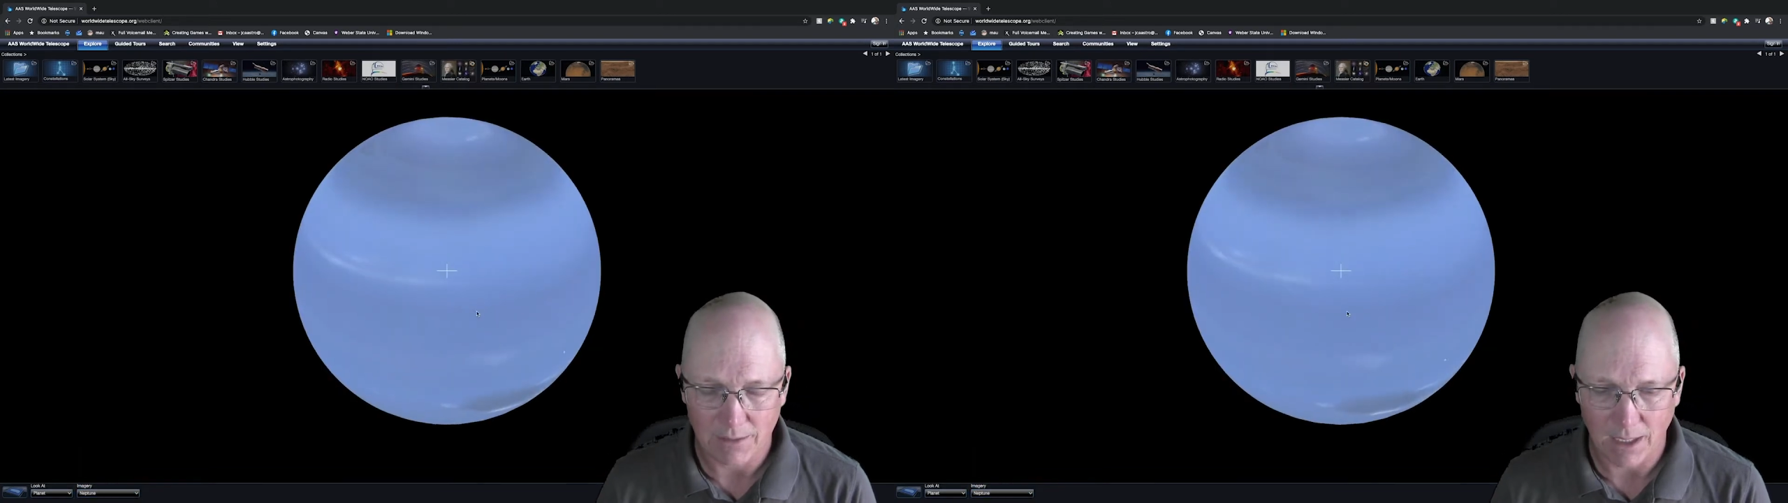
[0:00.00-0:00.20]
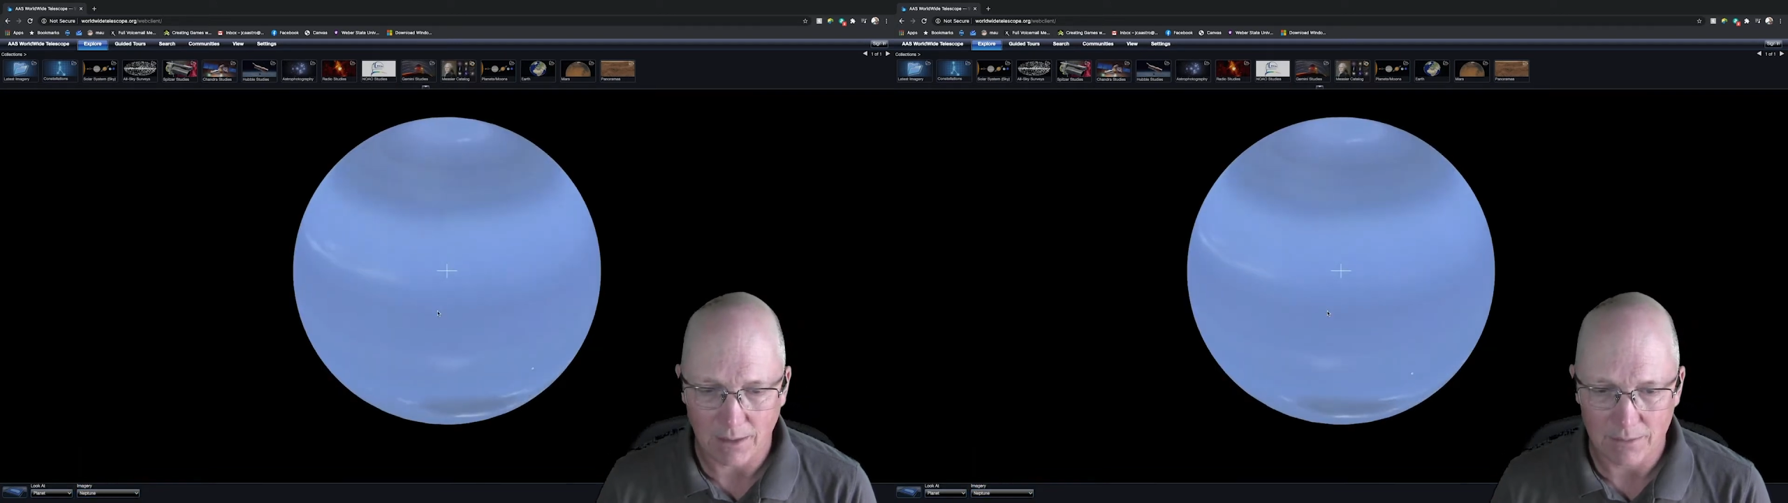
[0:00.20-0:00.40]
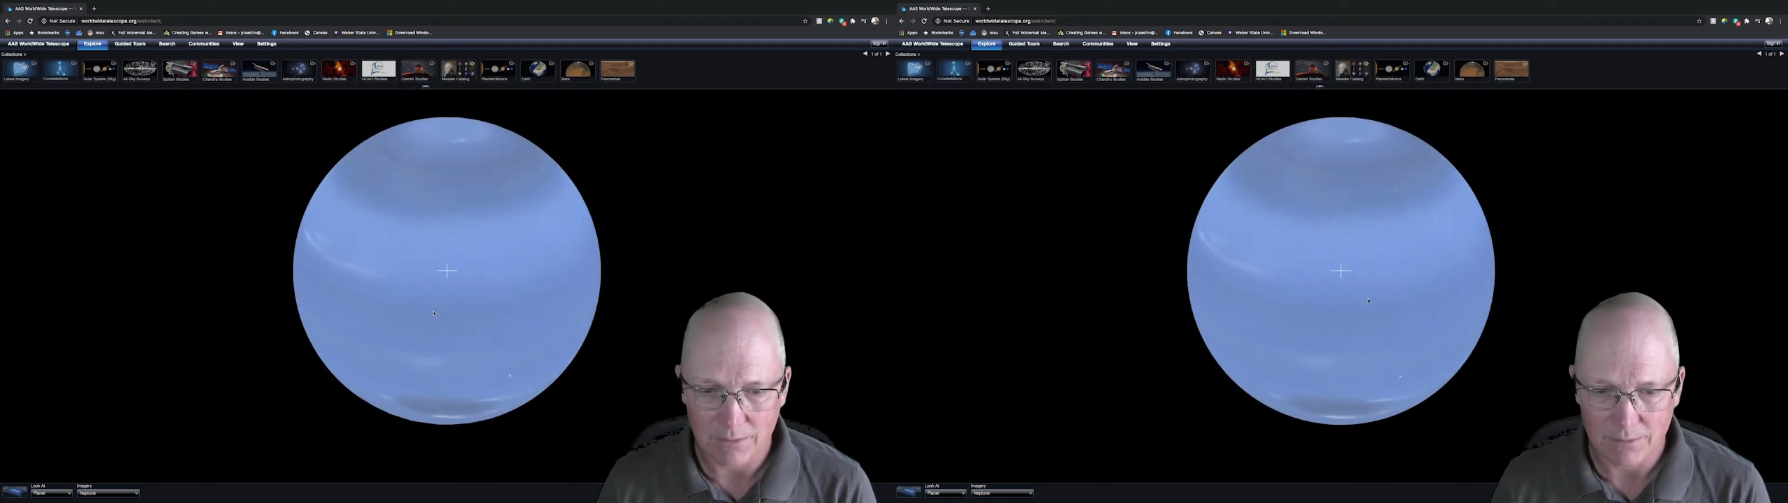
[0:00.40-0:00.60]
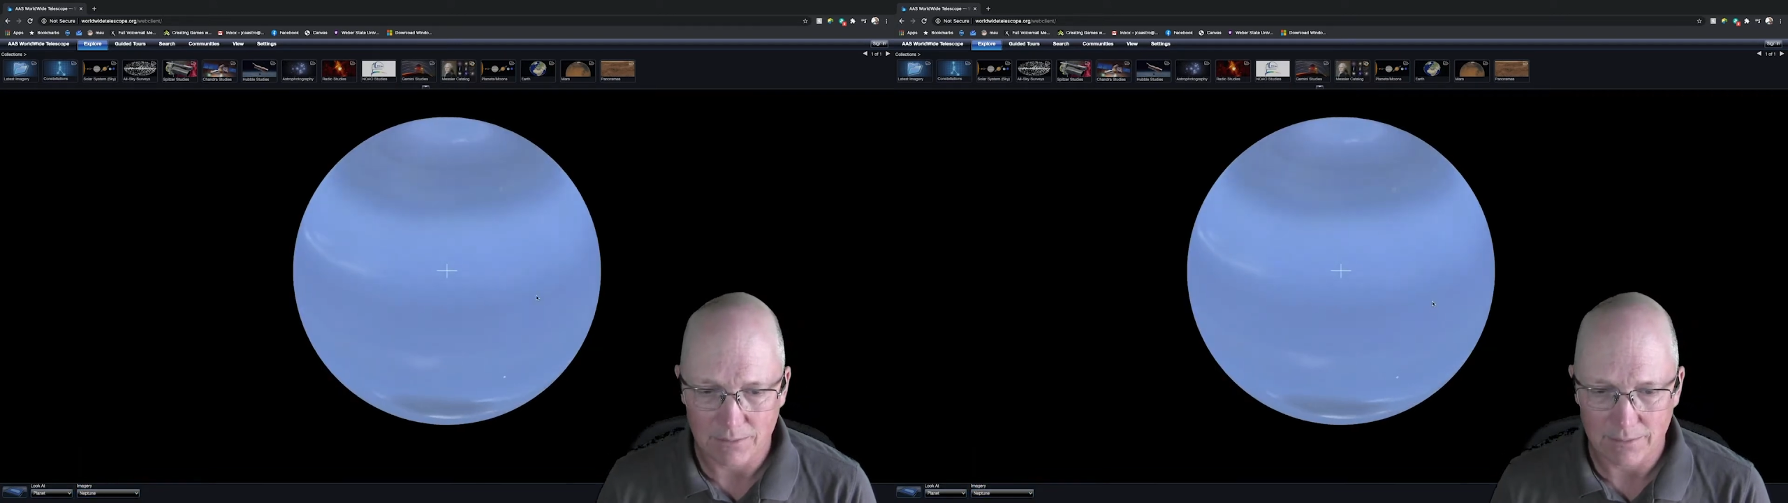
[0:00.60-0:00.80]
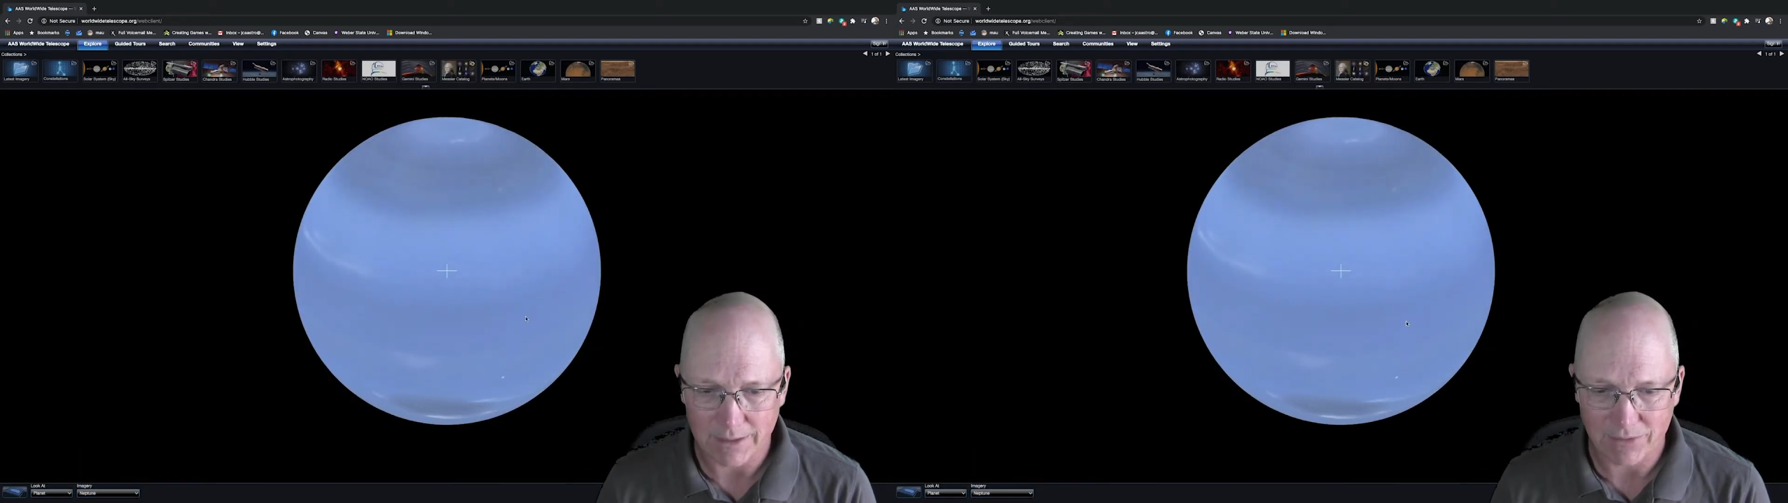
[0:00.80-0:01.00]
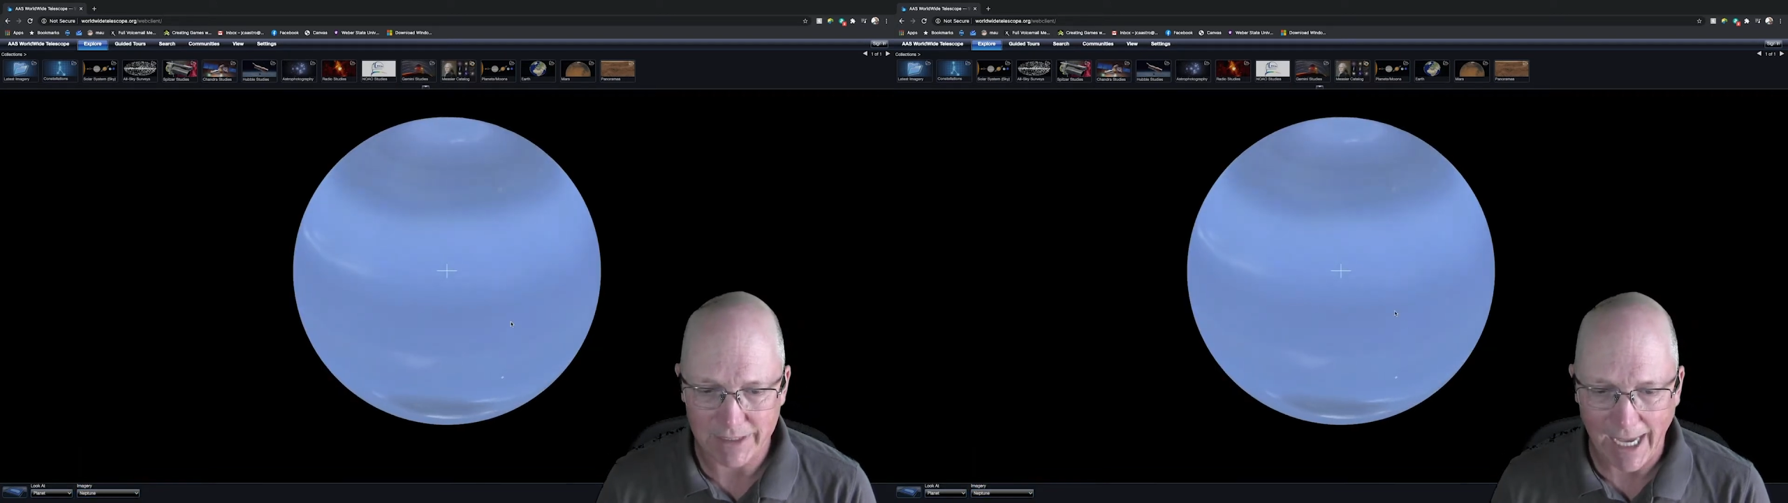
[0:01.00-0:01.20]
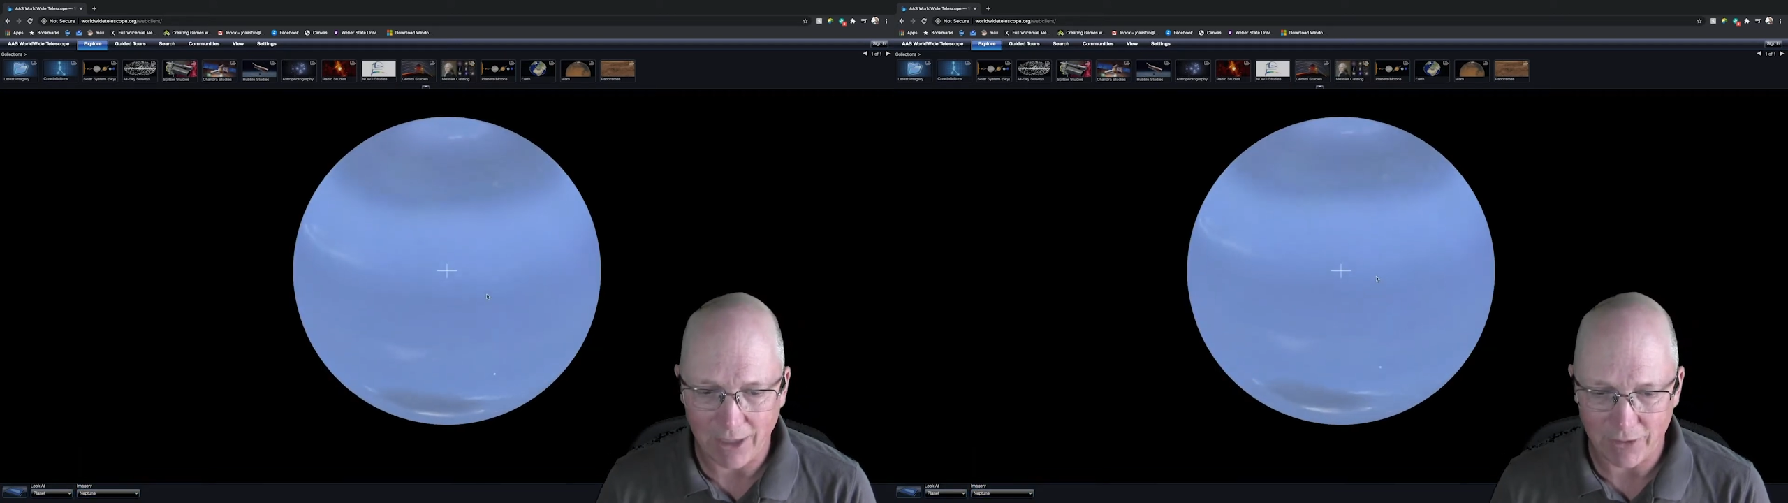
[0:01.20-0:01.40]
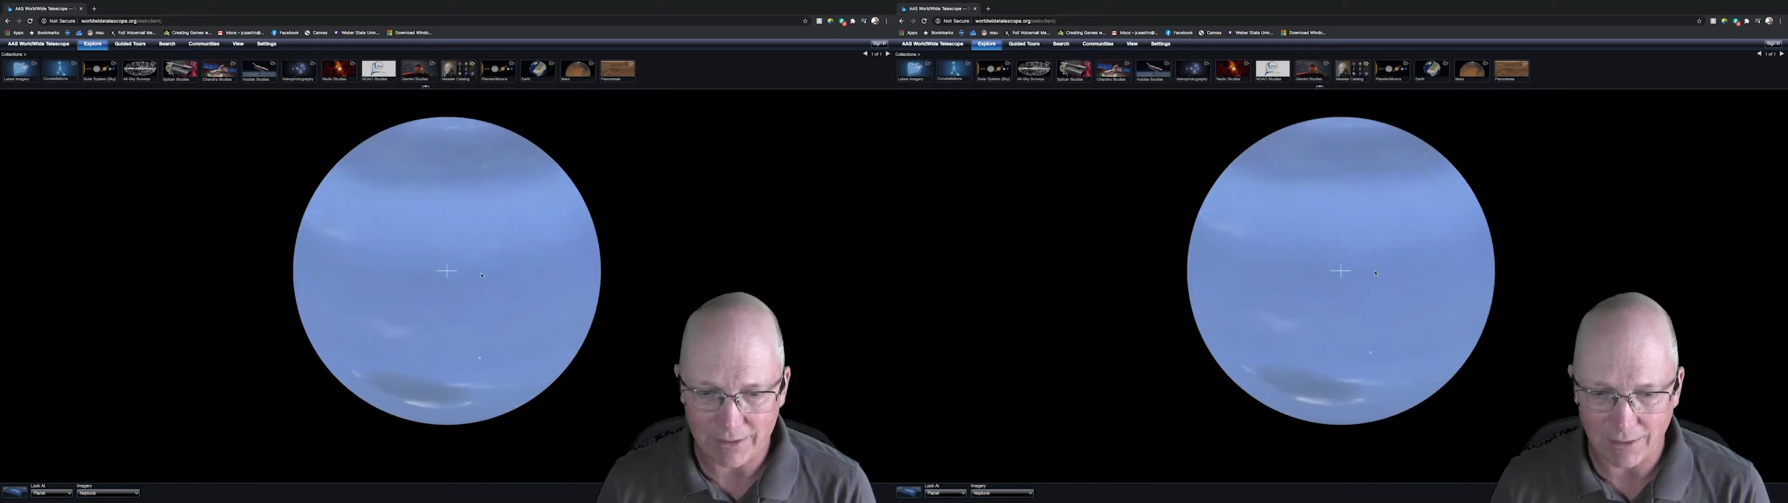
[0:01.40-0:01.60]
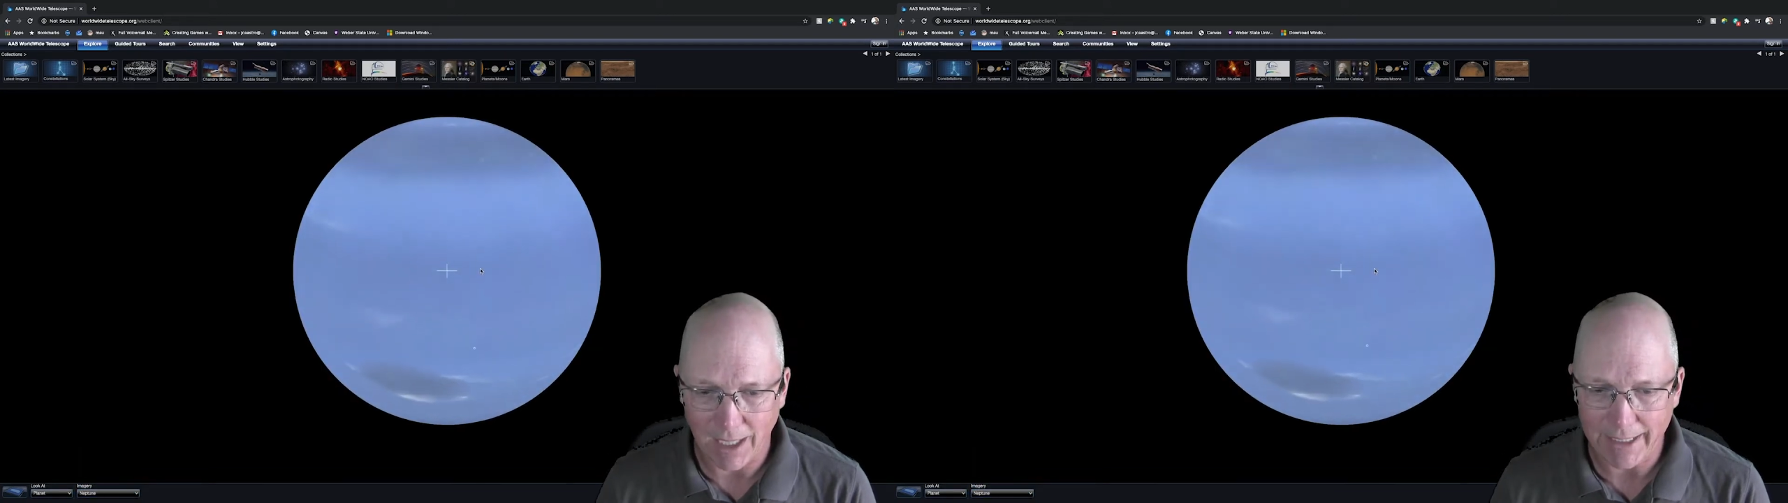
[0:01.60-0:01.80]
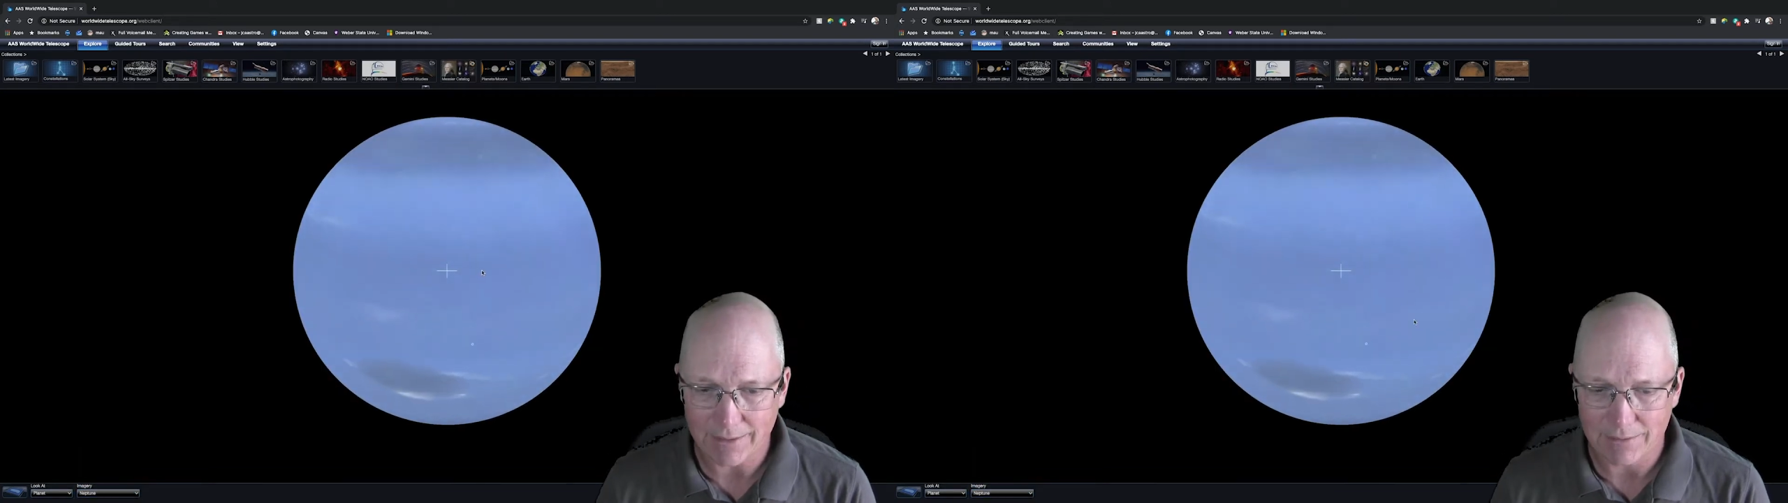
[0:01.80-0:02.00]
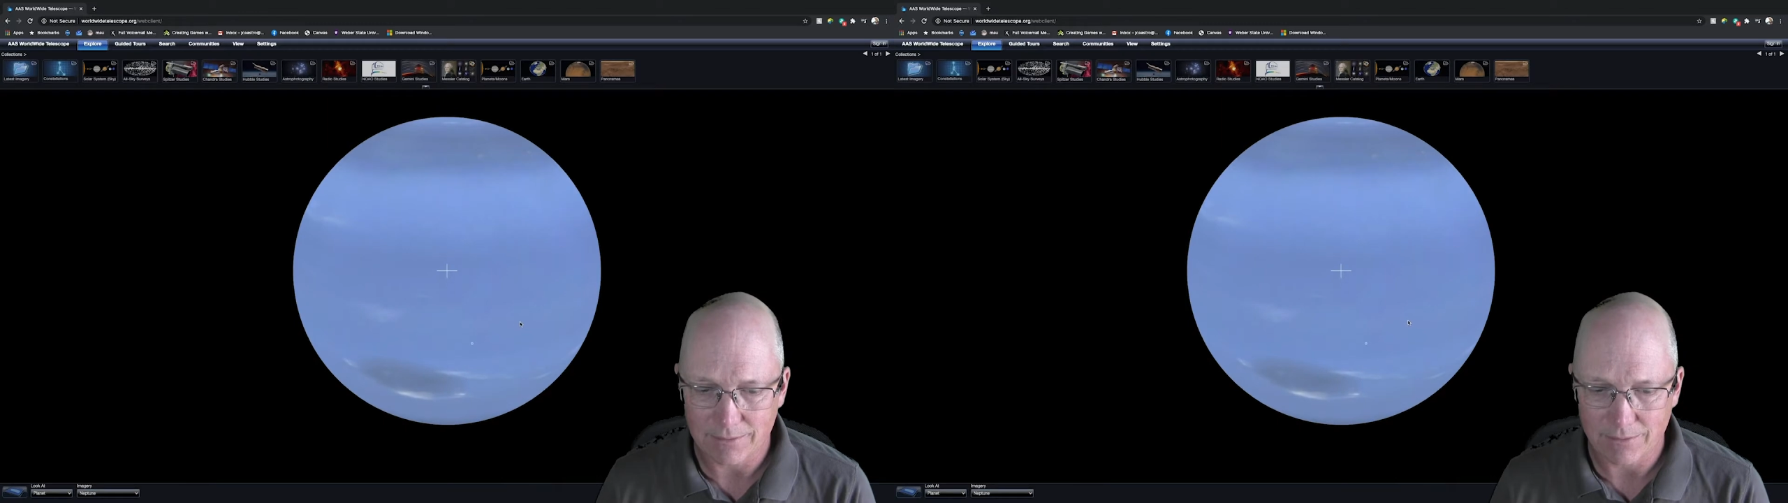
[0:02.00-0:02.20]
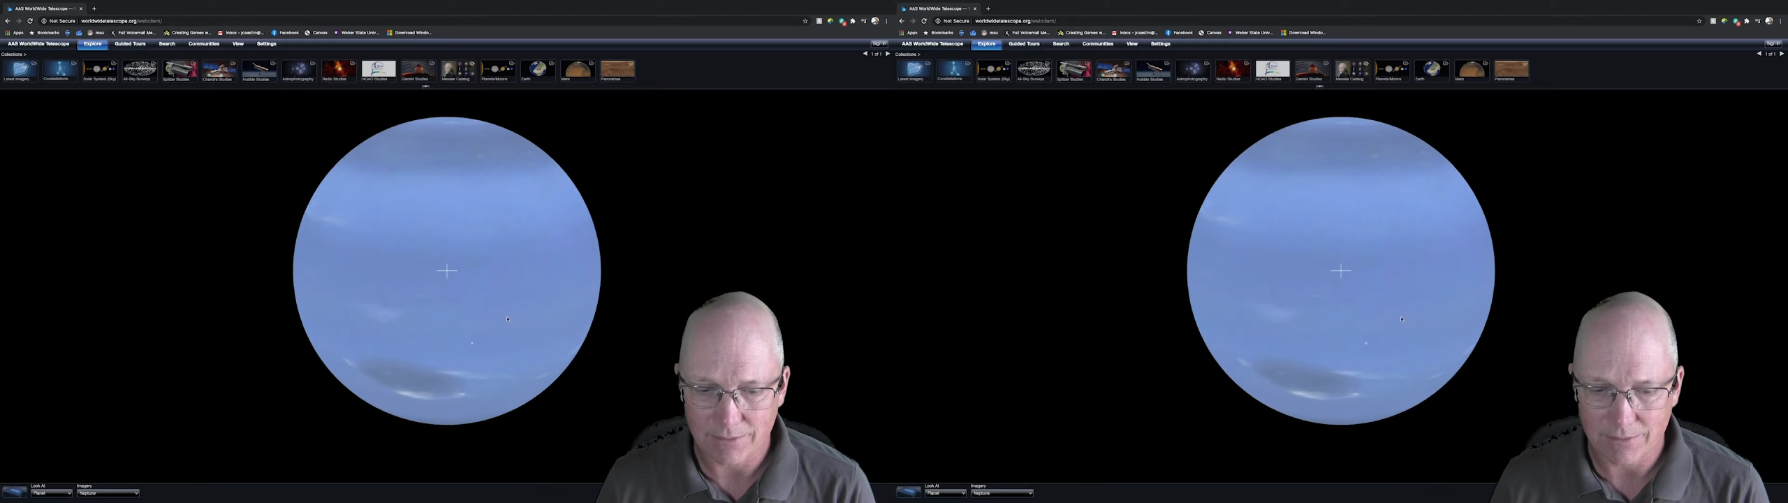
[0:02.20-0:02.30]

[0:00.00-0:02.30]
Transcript: the light,